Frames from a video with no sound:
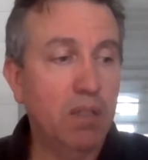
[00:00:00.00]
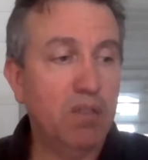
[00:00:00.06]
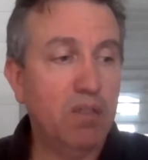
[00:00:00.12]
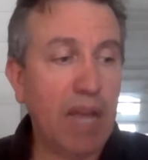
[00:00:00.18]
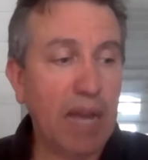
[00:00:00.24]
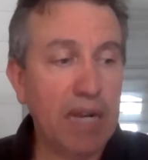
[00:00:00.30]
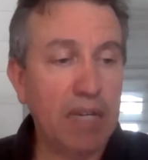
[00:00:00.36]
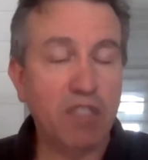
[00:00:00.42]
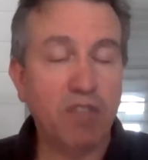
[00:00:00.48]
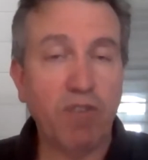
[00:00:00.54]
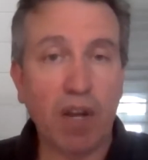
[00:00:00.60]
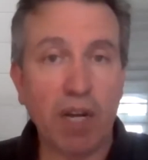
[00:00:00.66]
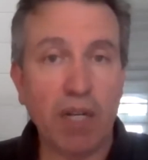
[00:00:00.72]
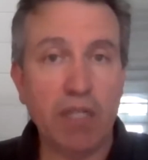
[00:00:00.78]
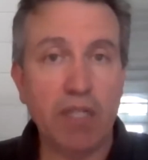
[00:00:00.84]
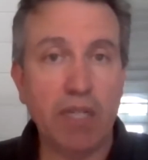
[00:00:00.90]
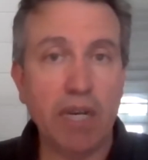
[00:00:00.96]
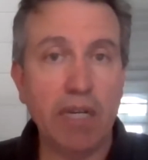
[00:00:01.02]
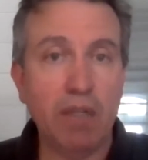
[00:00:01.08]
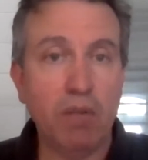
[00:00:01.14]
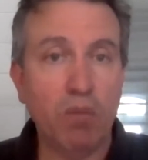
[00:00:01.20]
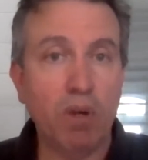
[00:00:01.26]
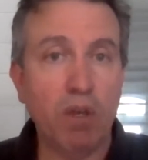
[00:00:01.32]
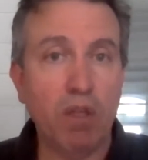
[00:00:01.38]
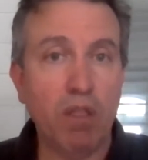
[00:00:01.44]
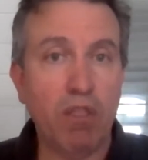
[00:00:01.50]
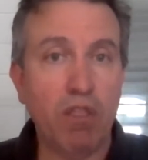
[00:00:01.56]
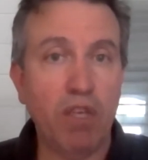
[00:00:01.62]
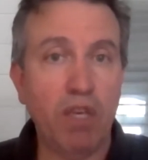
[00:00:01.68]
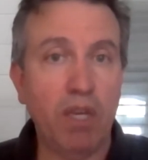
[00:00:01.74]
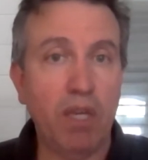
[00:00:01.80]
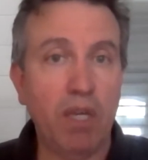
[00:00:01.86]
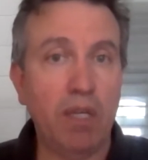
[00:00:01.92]
satisfied yet with
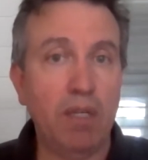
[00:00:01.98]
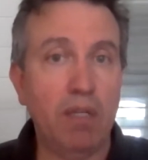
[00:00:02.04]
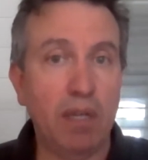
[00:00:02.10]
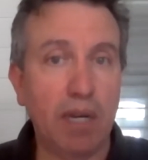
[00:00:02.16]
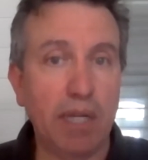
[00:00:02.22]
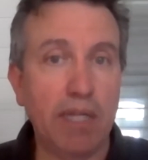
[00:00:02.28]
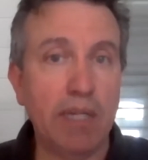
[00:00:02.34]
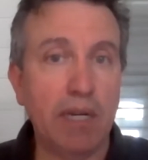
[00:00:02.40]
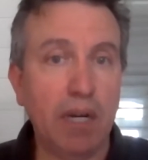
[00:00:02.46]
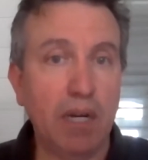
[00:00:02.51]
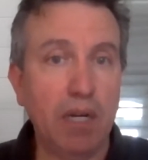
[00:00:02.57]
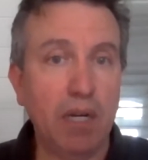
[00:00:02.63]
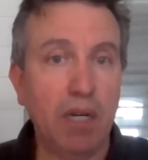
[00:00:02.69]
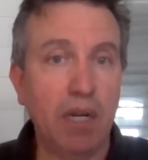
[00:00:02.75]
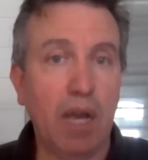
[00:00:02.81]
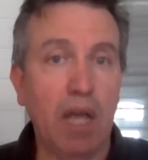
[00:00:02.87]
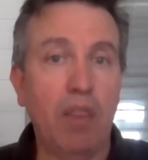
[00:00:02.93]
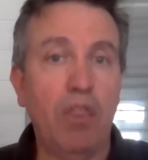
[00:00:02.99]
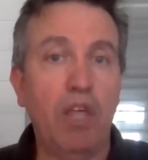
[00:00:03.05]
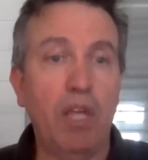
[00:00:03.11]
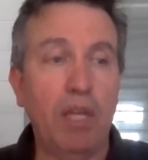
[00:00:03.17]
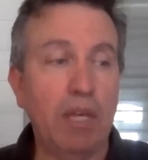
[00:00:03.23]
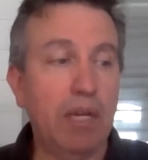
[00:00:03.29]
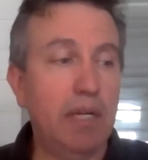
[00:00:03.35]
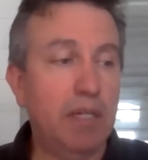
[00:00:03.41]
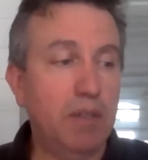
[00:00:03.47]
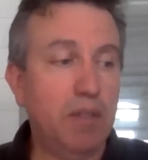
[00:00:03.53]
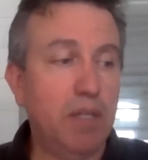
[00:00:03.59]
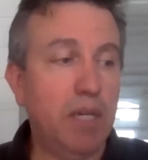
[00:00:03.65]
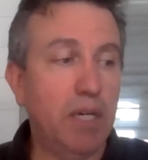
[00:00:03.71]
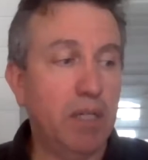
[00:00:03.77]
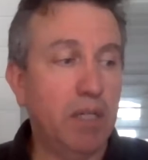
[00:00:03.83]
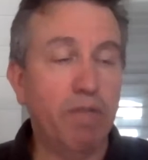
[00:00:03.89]
the Nikon. I think I need to
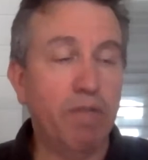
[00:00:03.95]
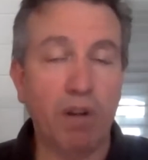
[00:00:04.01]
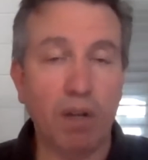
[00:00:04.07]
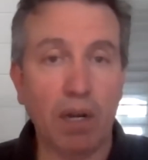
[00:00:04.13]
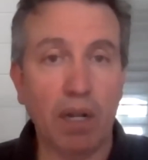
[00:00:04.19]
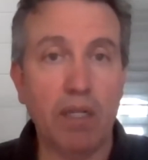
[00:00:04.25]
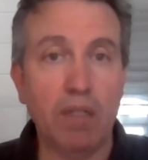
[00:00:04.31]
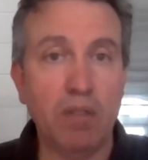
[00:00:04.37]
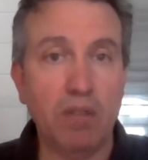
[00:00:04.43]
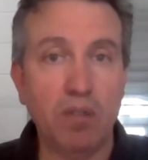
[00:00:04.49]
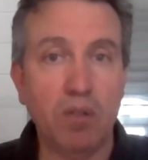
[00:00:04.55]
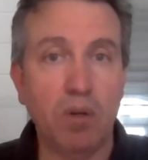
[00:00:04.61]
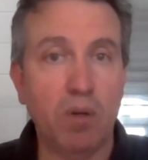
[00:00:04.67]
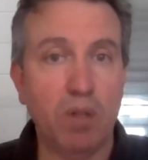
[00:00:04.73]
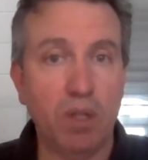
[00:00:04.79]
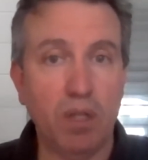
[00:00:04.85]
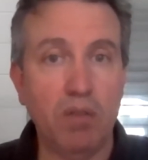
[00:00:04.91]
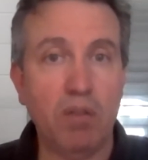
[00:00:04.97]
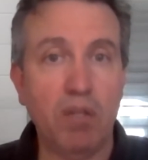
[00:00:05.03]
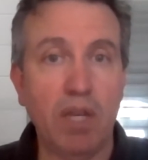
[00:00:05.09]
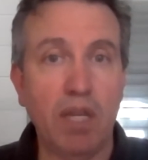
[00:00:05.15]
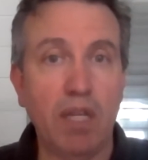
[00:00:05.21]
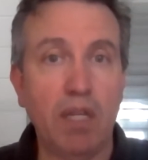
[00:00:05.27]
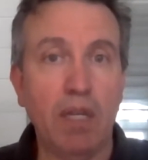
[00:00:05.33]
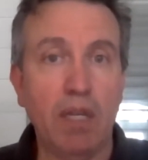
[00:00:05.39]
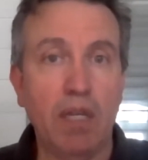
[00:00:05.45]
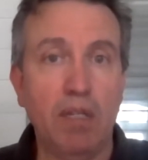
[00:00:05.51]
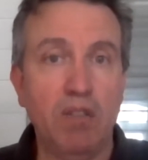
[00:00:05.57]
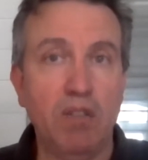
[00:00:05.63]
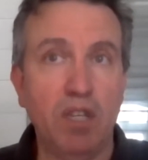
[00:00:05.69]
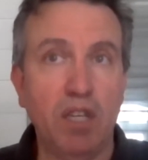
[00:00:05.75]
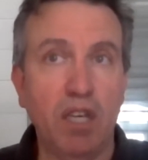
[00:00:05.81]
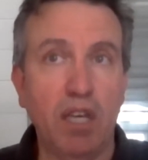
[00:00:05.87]
get a different lens on this thing
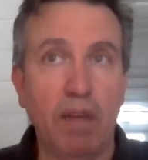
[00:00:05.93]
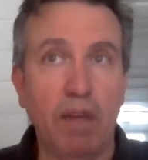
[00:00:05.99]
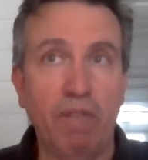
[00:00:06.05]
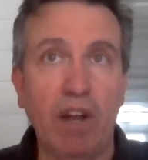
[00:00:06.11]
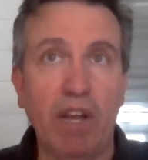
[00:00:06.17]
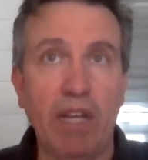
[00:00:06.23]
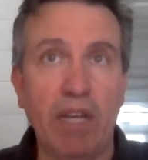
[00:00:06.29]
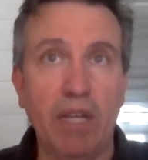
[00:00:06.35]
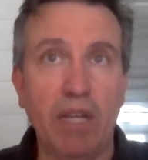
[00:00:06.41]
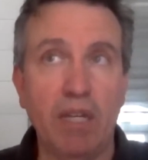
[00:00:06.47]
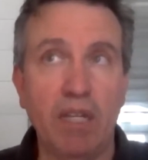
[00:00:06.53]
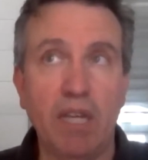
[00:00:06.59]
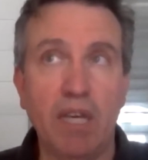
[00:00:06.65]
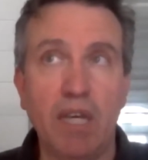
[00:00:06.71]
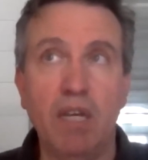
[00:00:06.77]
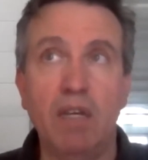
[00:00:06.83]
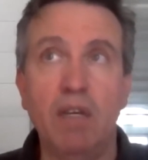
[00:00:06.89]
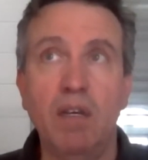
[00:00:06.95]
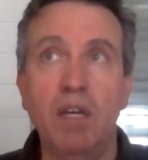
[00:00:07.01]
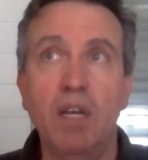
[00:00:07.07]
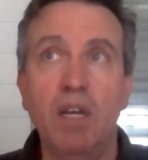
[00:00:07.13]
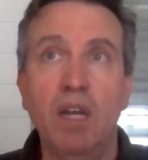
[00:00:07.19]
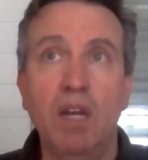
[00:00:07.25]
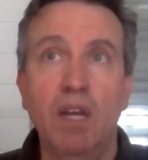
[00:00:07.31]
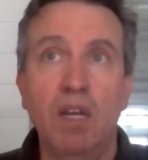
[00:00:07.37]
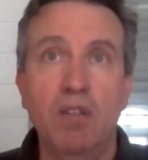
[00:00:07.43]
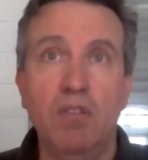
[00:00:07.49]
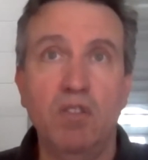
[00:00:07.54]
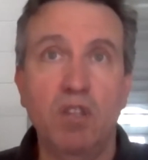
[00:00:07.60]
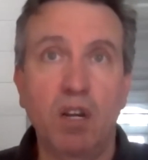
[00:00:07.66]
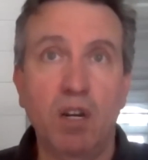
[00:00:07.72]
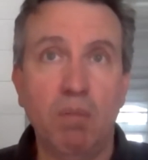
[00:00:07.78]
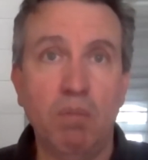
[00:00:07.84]
and see if I can get
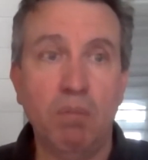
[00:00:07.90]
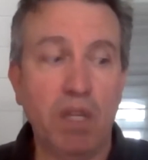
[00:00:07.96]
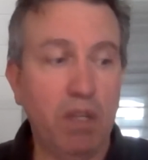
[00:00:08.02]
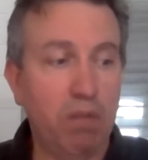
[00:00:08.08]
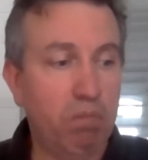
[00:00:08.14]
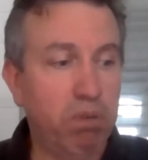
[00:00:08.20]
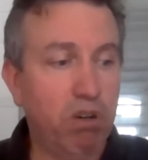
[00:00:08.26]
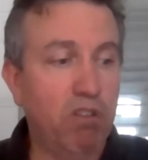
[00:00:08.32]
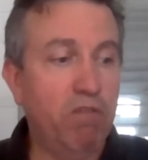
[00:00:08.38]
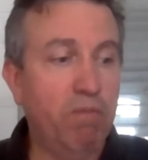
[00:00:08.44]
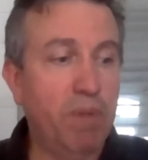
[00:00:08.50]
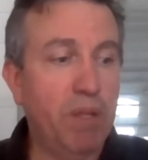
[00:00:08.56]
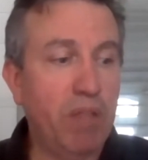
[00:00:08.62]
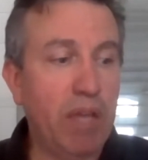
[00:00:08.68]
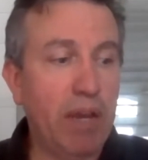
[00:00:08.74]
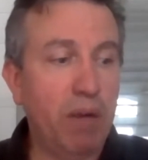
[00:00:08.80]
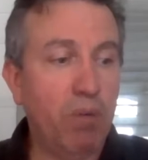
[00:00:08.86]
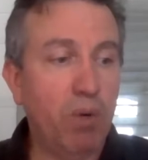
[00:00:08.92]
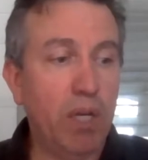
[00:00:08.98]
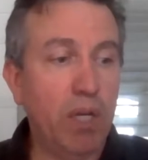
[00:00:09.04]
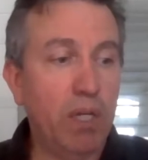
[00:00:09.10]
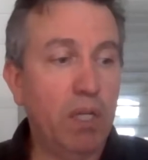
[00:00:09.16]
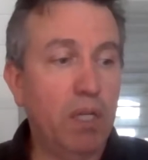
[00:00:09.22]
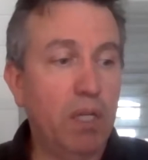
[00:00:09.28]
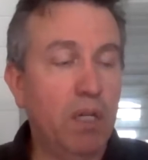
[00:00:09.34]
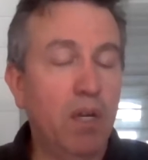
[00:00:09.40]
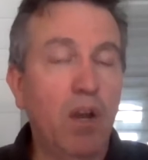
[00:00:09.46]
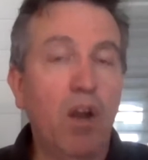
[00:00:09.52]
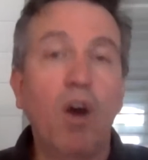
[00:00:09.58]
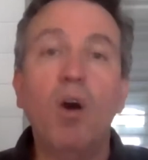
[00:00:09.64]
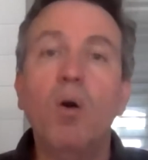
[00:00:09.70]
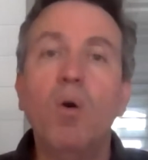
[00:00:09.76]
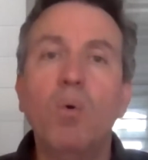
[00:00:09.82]
some improvement that way.
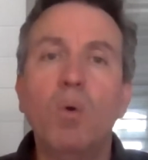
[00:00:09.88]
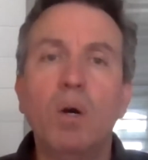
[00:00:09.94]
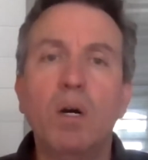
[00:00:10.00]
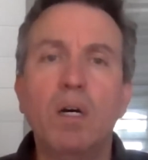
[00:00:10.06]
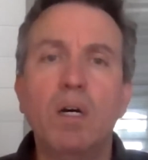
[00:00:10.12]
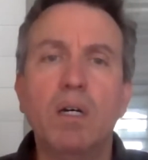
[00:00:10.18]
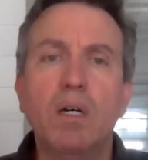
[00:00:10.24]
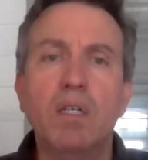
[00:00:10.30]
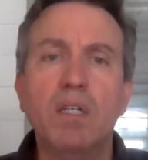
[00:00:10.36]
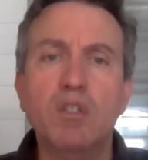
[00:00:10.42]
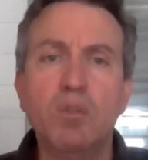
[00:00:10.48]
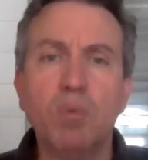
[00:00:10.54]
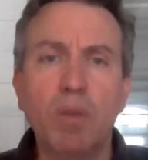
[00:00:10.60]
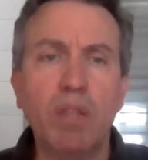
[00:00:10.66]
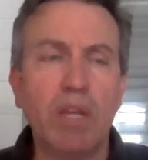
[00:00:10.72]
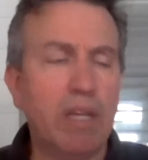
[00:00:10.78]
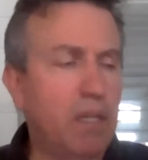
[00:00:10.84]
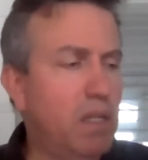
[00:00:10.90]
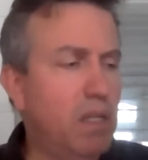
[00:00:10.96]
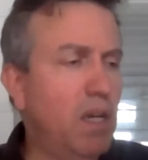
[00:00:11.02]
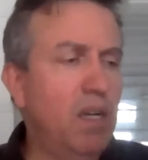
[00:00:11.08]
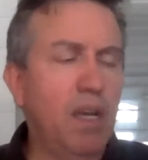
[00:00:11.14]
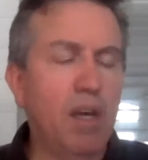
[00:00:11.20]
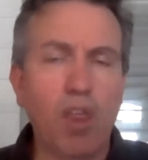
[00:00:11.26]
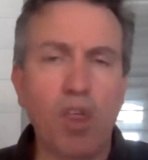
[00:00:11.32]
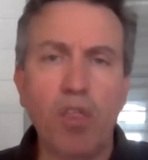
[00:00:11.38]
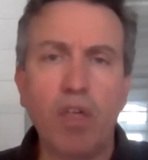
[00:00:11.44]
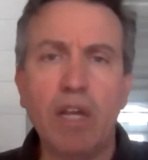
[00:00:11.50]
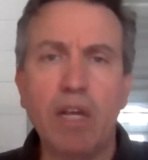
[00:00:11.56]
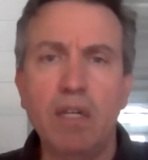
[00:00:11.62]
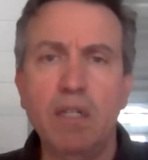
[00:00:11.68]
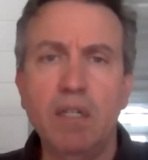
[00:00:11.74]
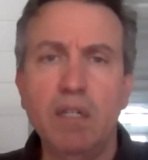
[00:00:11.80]
Oh, here's one thing, another
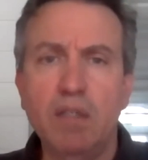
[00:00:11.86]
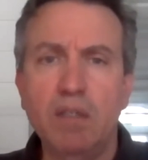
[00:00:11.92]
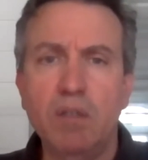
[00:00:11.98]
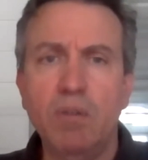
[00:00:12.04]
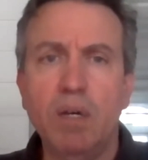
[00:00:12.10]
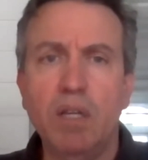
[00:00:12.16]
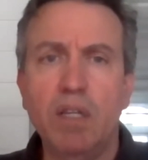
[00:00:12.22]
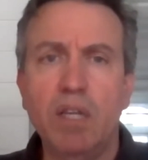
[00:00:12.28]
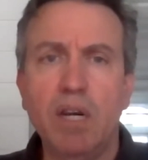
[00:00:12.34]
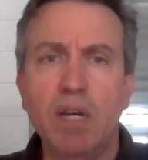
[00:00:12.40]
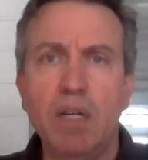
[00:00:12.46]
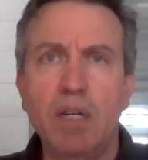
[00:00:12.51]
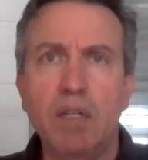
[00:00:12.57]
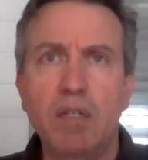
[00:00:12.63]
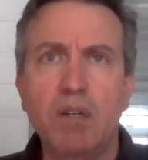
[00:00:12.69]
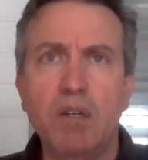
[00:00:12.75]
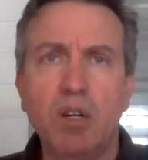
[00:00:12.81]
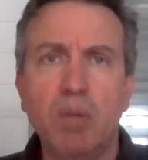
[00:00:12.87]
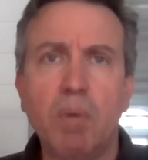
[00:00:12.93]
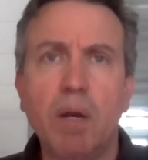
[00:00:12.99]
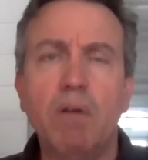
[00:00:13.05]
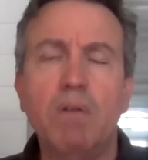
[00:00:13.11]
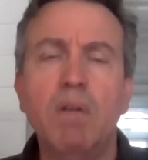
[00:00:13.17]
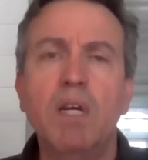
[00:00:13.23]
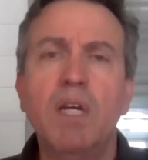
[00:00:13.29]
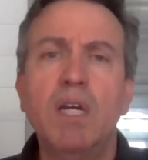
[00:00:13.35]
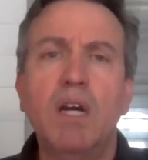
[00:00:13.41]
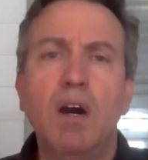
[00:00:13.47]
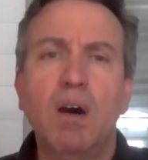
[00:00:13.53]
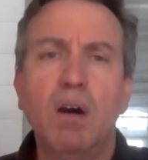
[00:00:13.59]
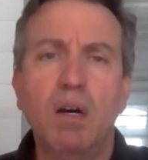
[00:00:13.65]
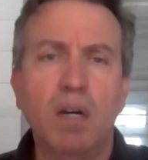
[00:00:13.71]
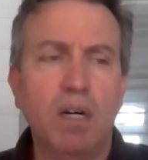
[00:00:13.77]
thing I did do that I didn't talk about.
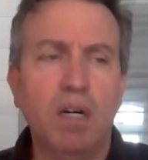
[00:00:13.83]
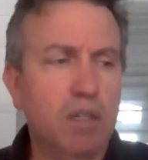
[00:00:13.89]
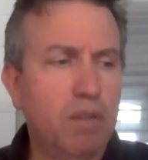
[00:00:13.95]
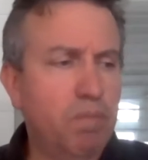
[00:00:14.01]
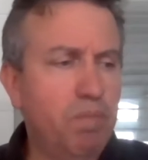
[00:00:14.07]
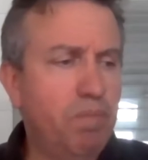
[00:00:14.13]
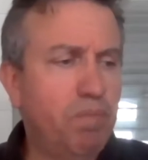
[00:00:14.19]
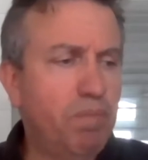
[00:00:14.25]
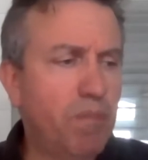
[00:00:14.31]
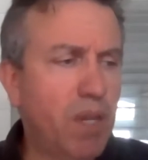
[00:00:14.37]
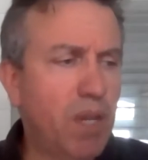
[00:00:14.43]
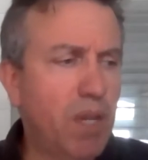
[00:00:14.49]
Um,